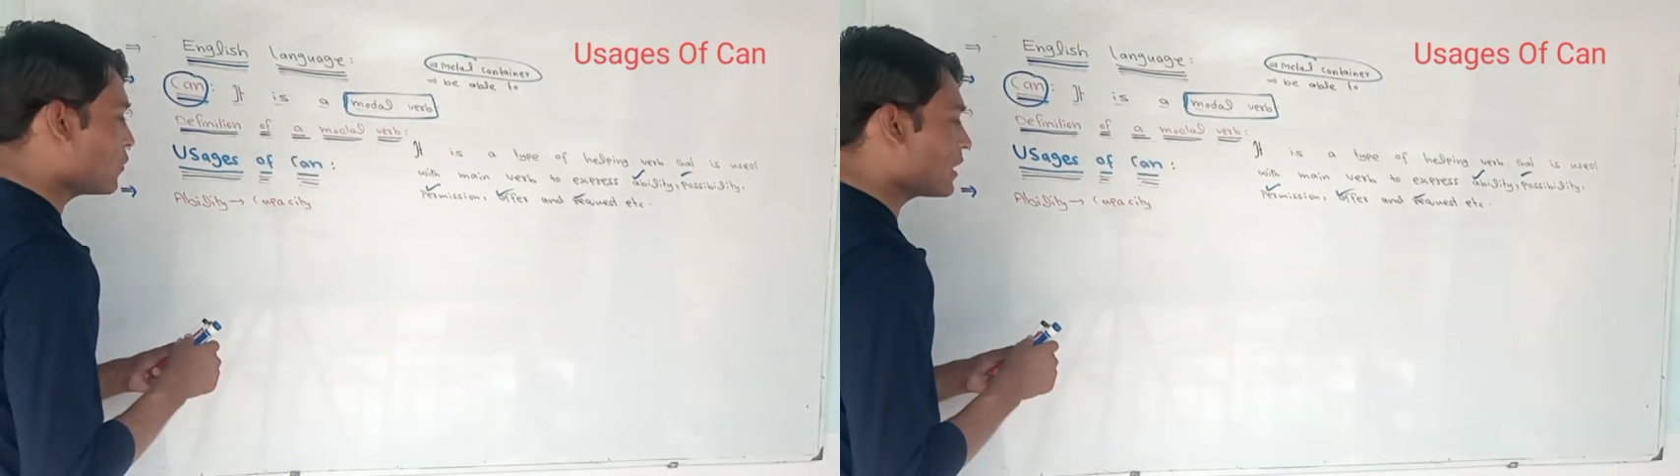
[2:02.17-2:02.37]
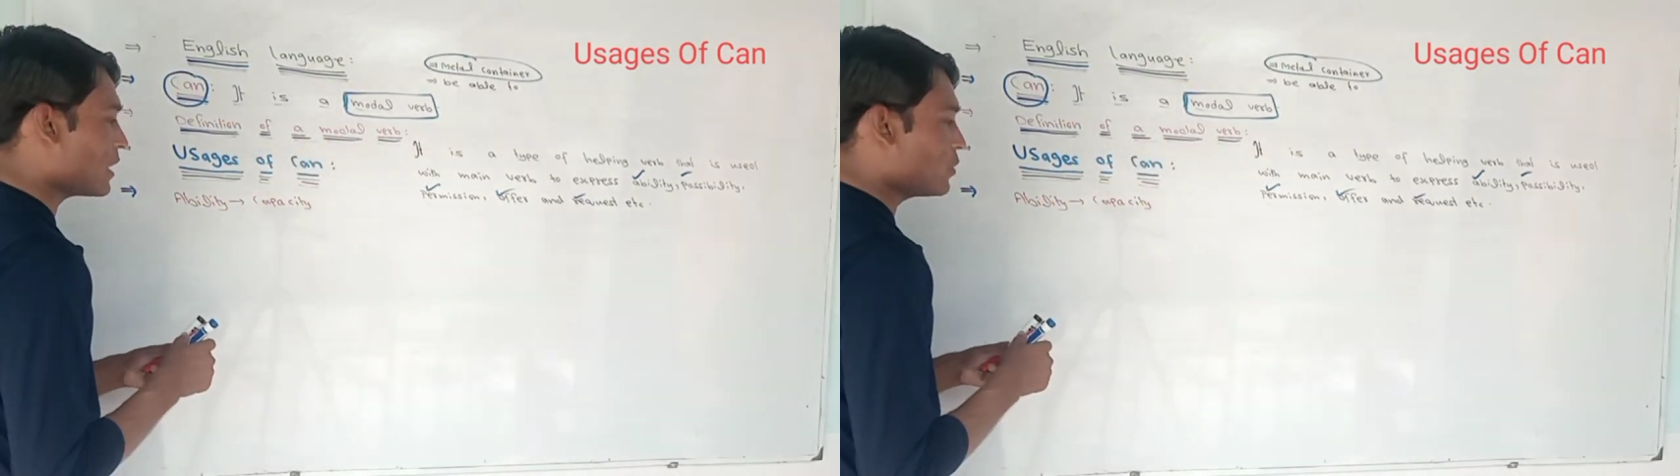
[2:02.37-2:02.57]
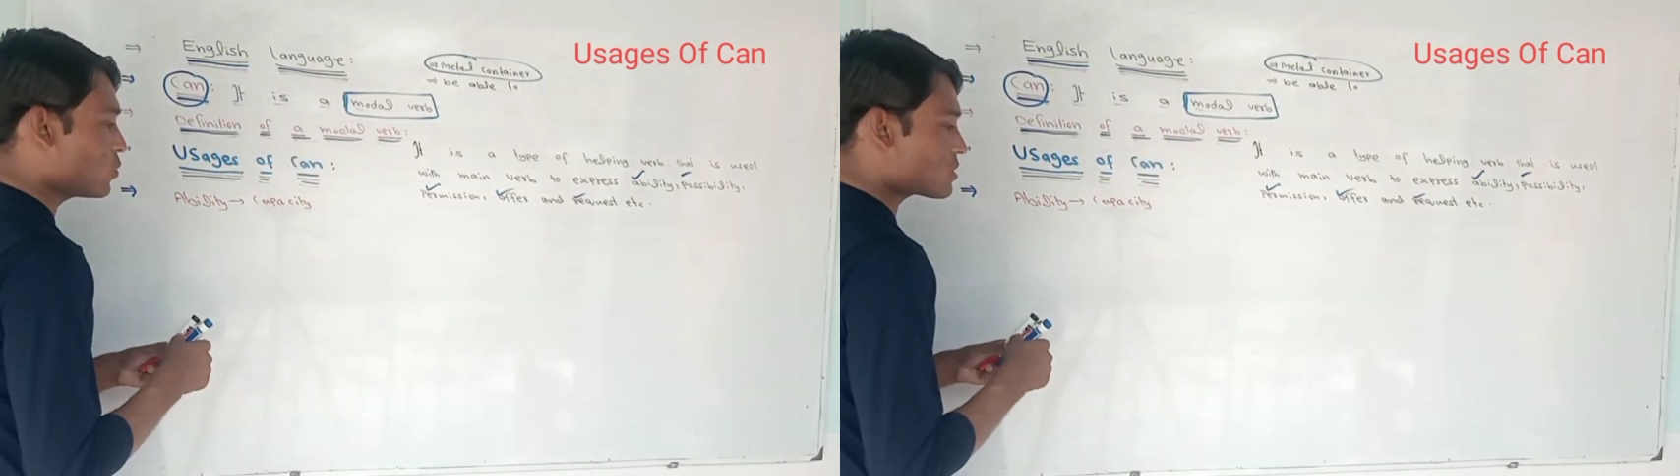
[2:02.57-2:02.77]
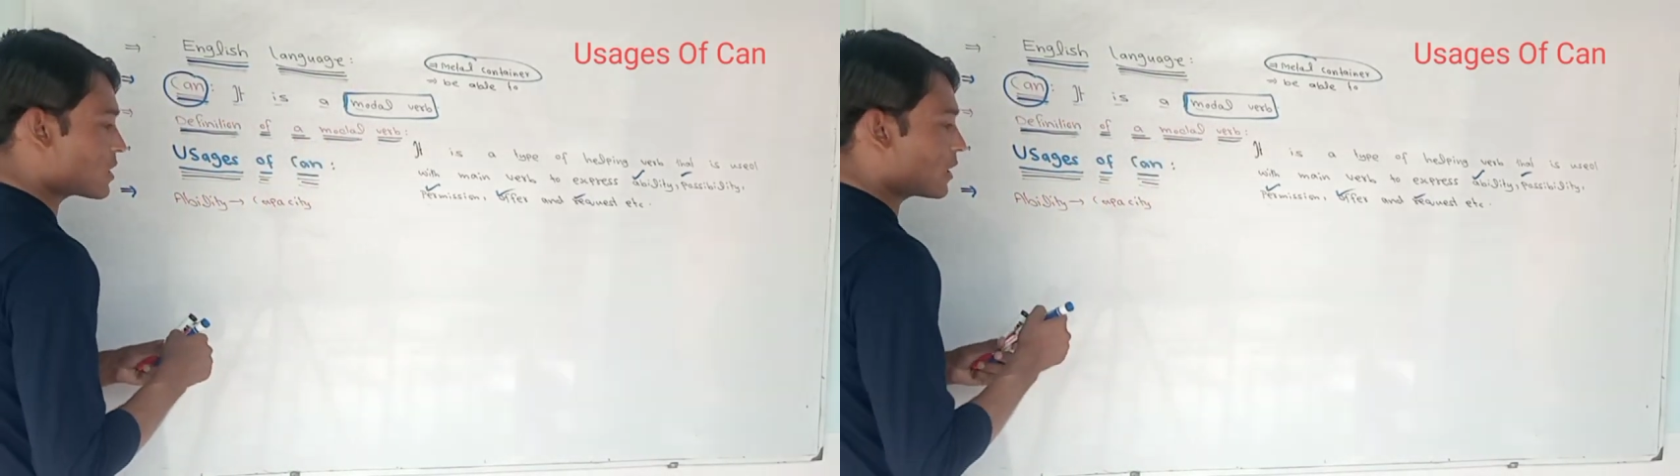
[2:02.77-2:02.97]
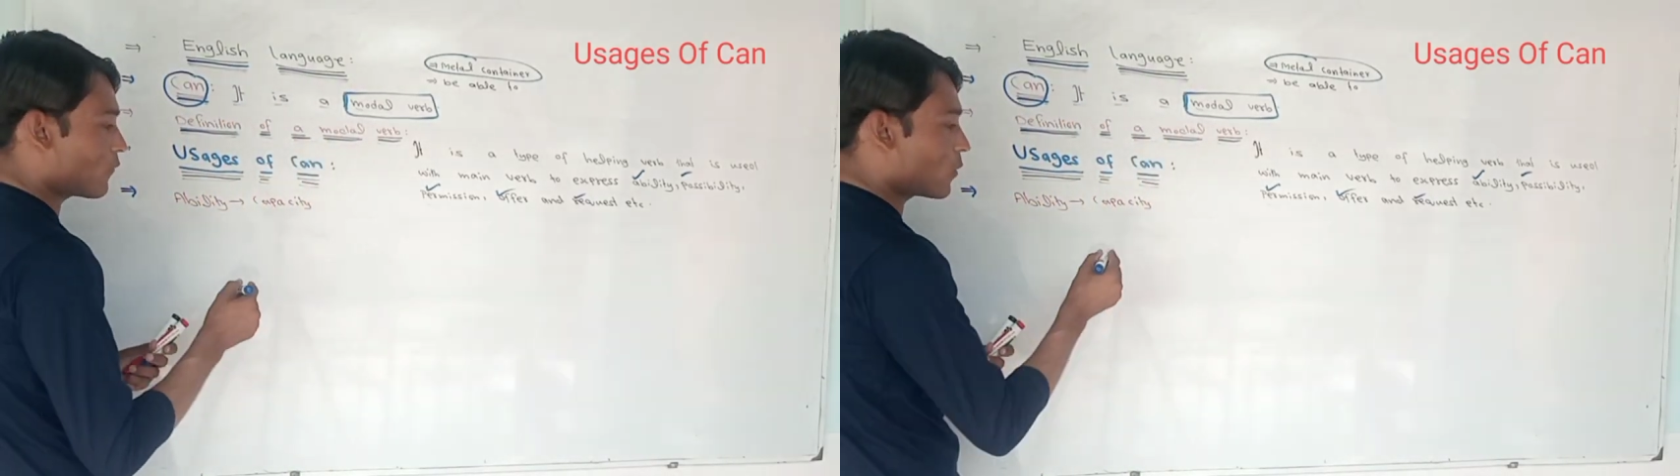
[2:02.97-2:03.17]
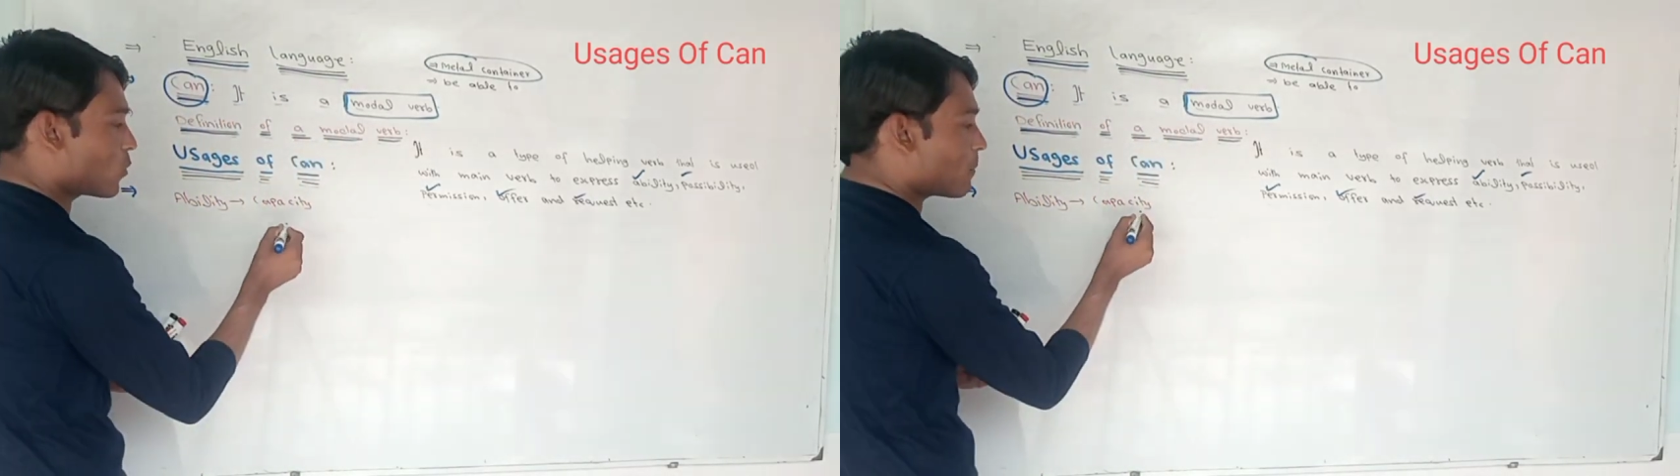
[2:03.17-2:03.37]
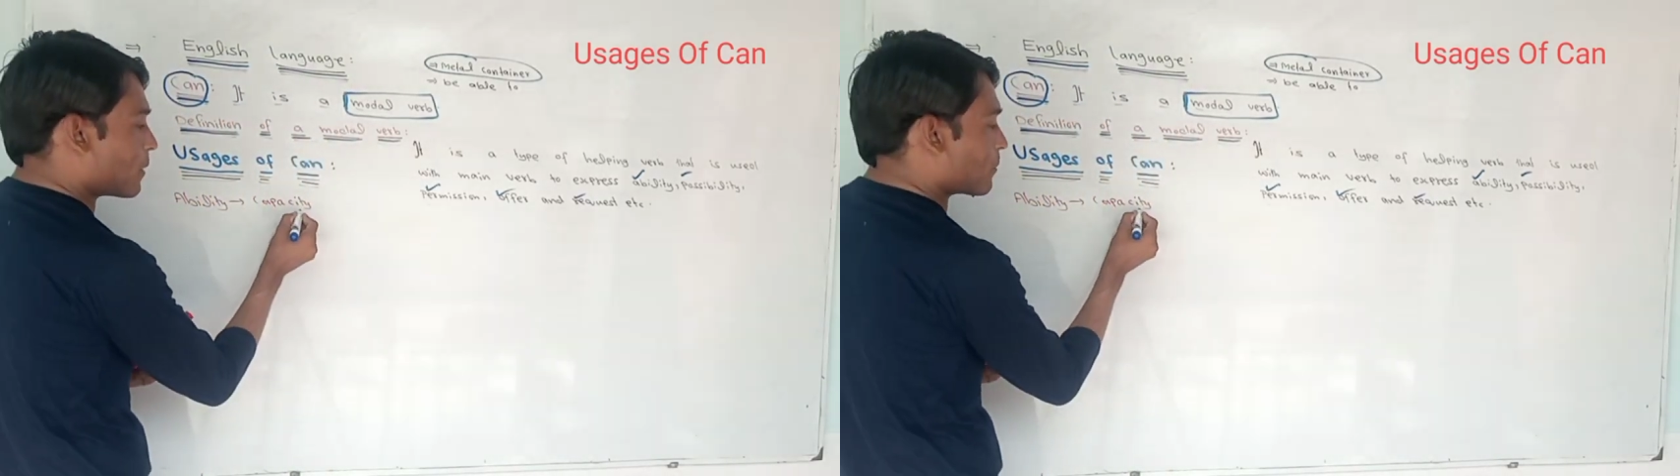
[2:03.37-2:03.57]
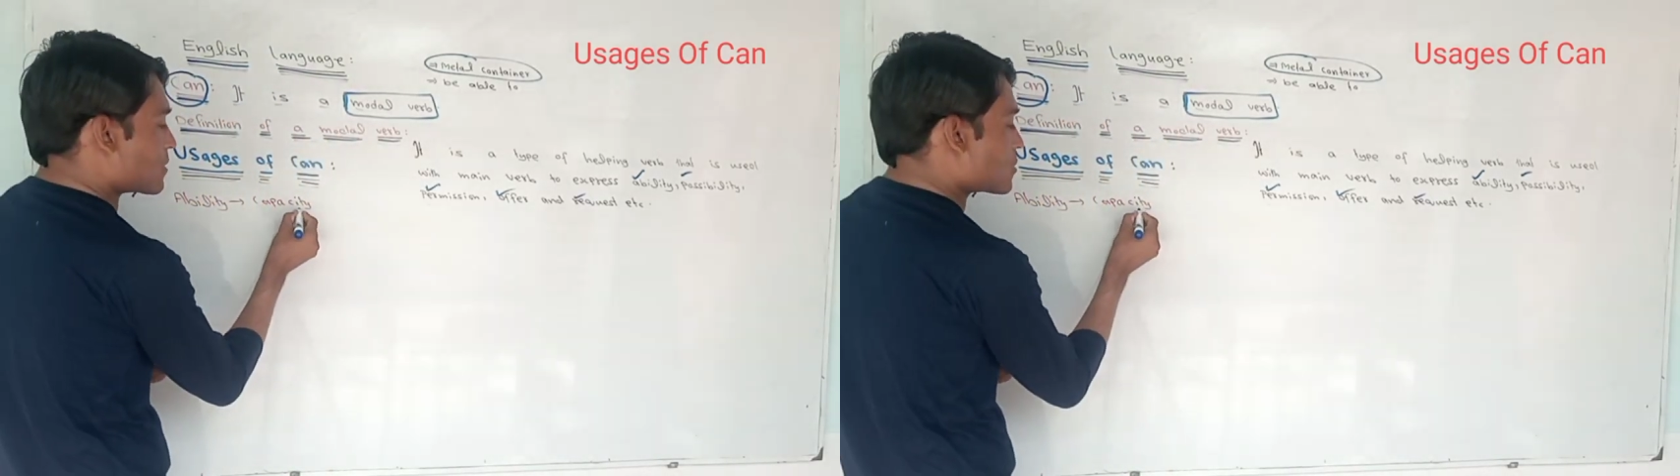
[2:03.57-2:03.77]
we can use here for what
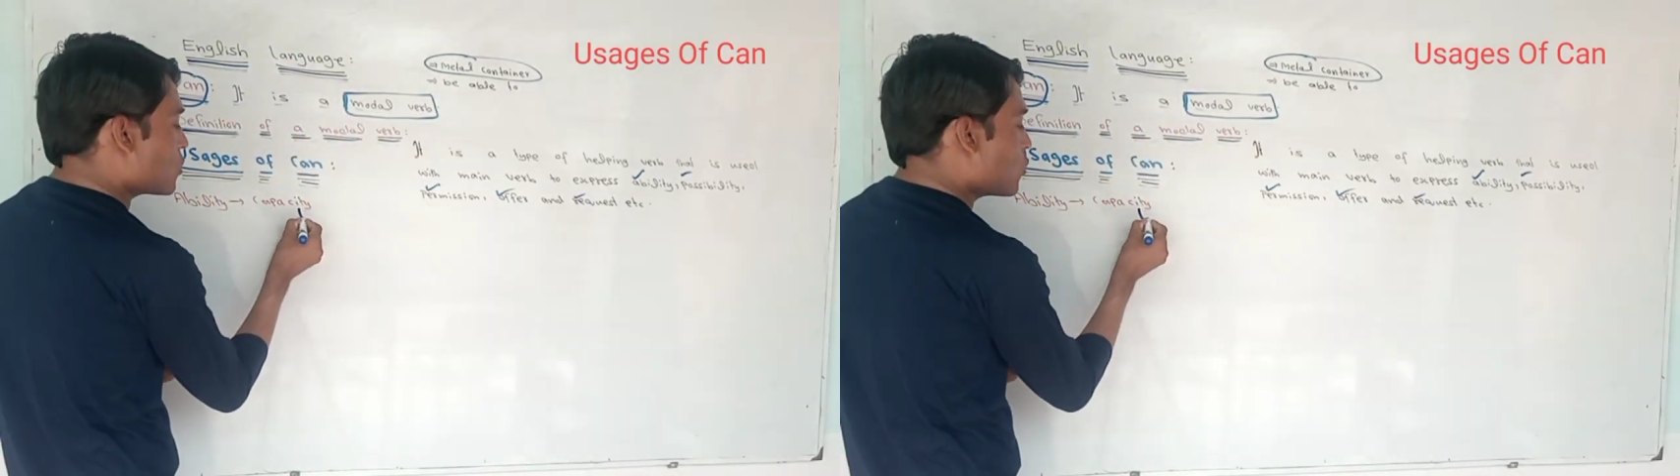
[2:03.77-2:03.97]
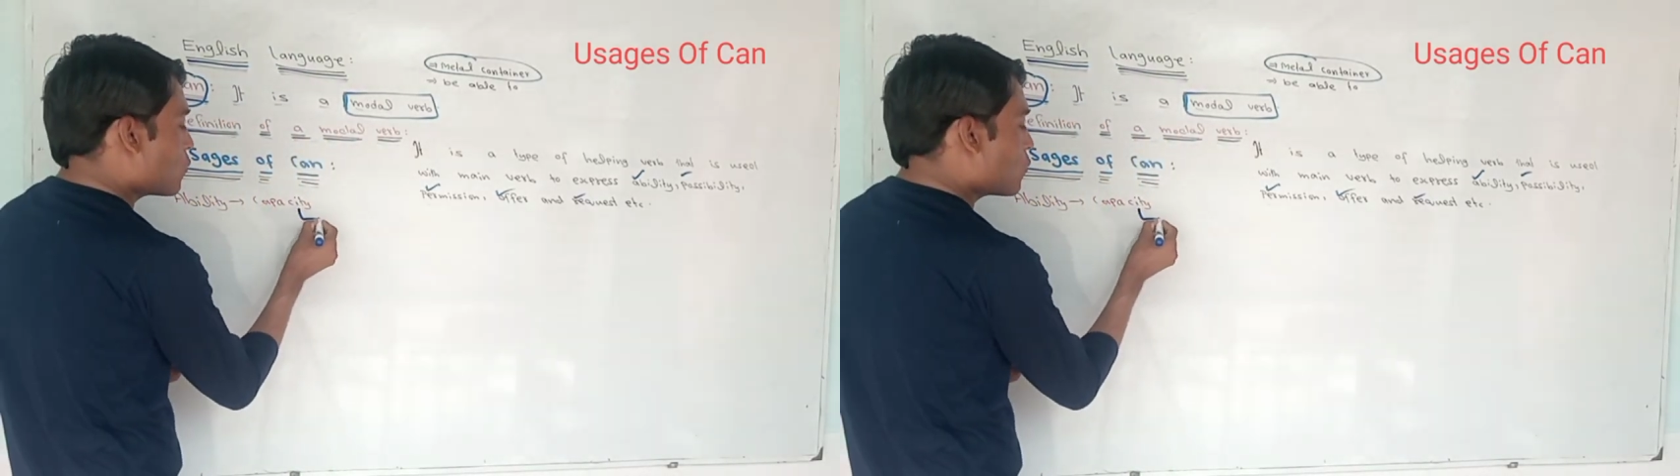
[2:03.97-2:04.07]
purpose?